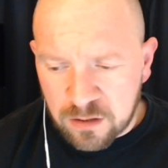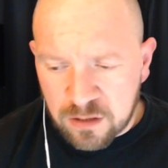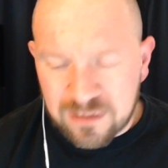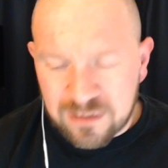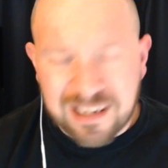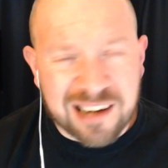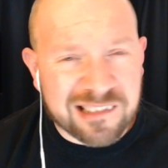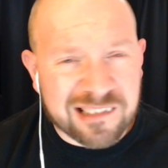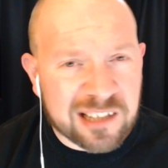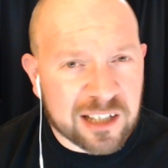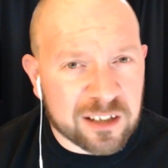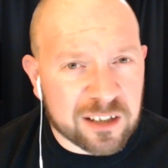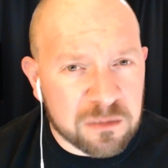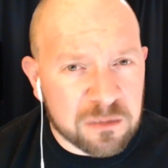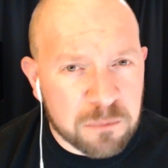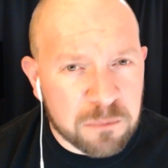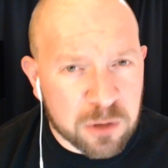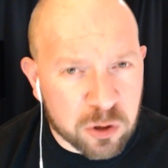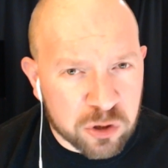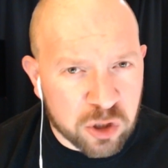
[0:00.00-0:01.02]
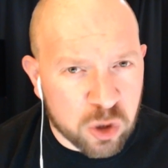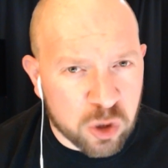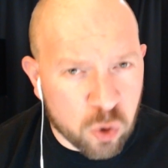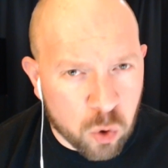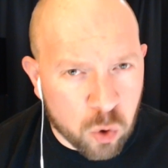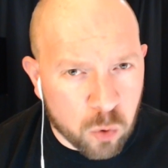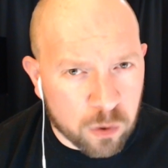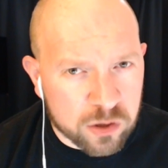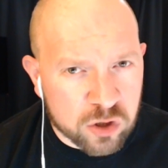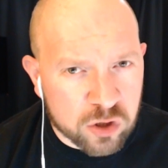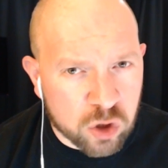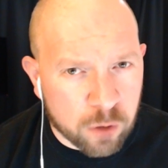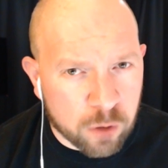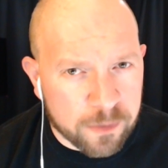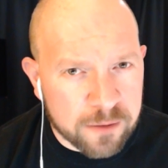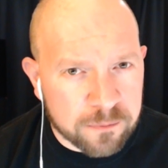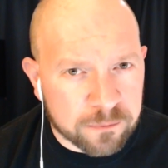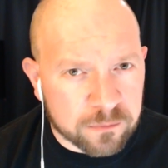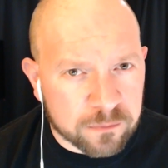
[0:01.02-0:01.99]
tactical because you know what's
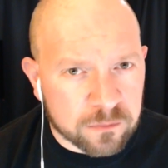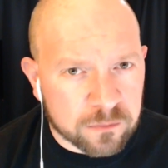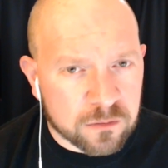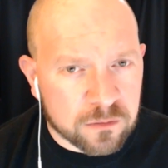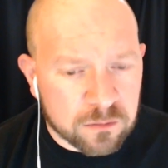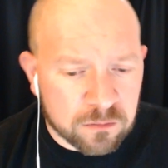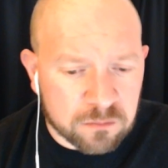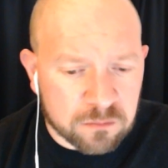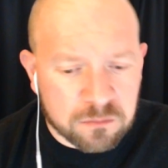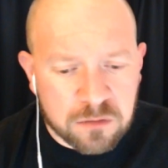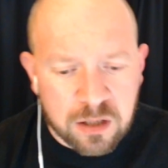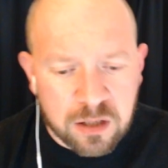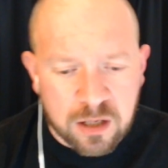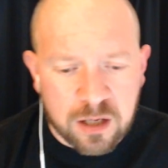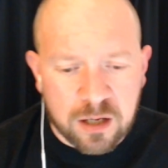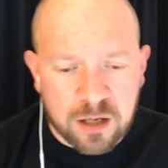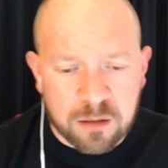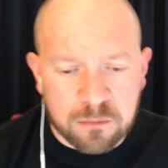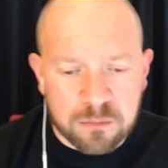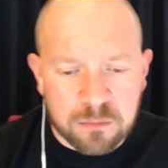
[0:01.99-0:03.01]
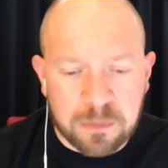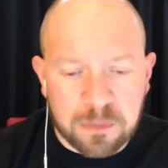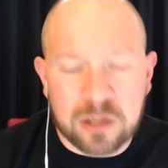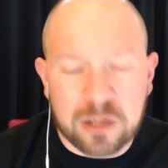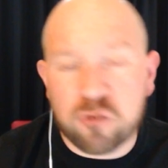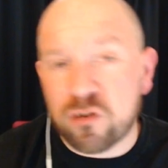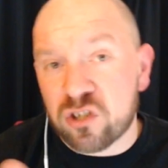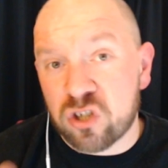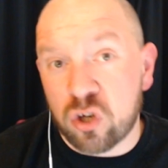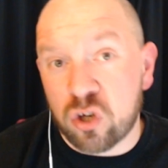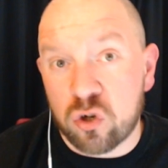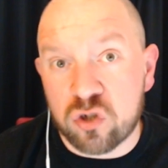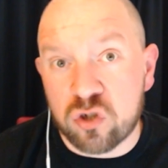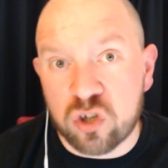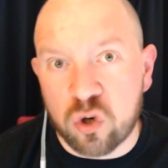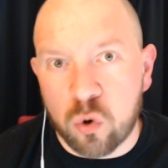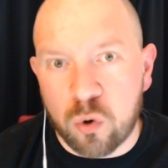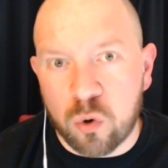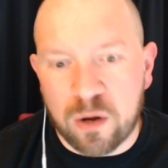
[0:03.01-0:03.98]
coming? Be interesting
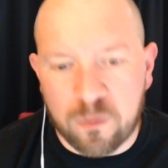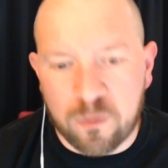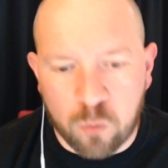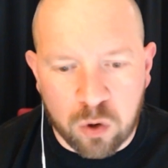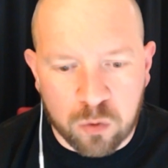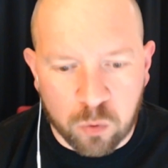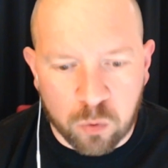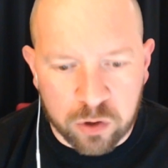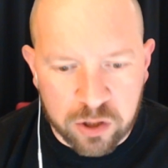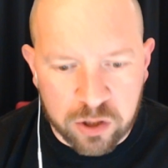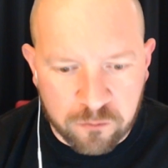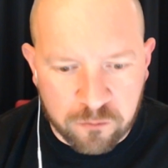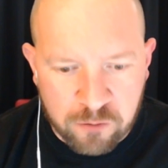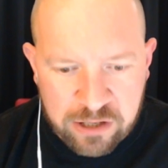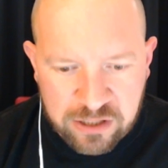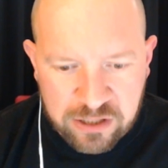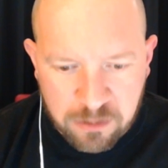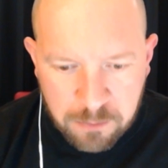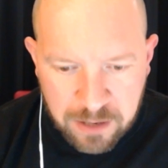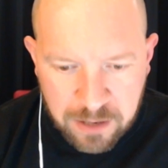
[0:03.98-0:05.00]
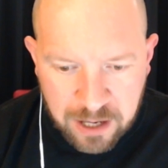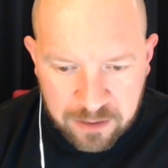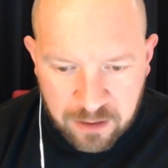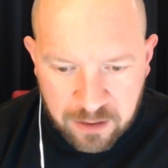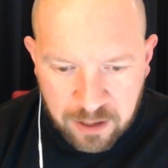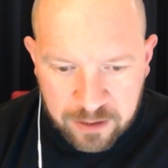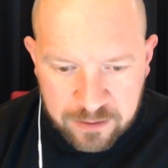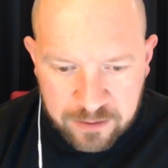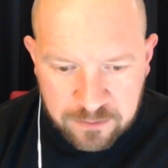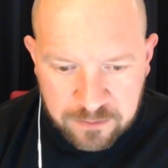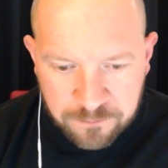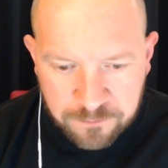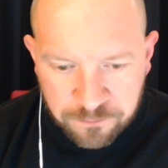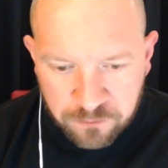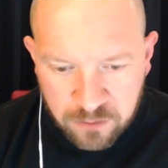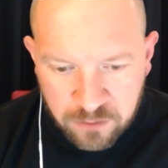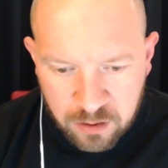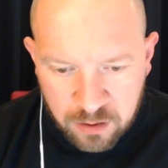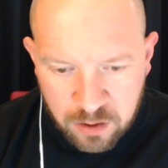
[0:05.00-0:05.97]
to know what your reasoning behind that is.
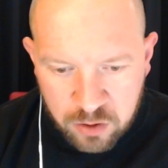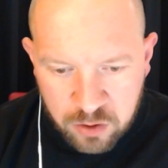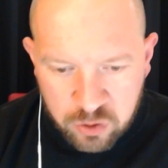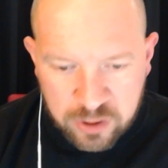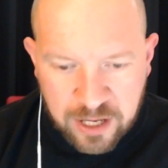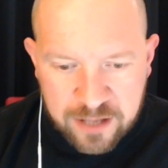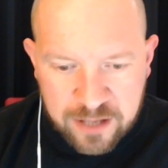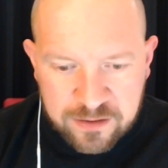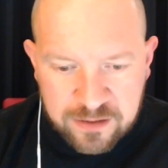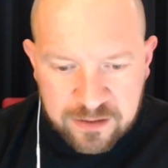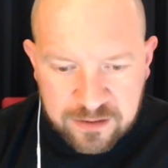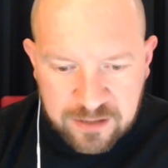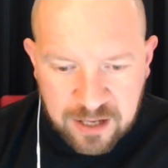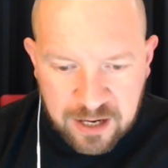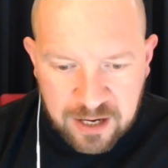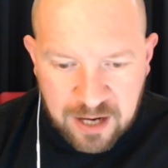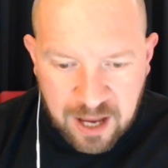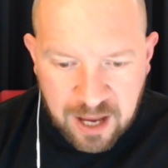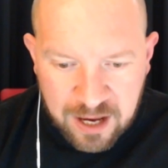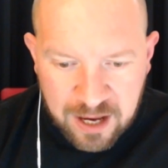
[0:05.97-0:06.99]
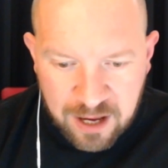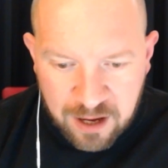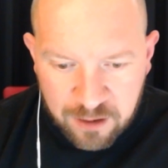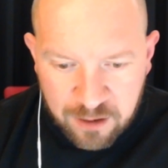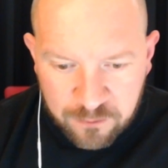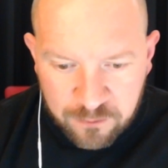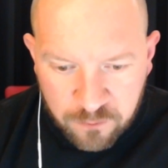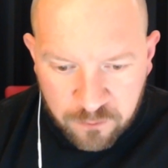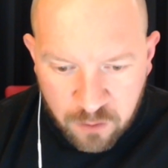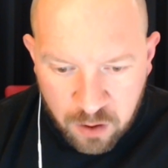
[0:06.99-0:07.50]
So Jens is saying I have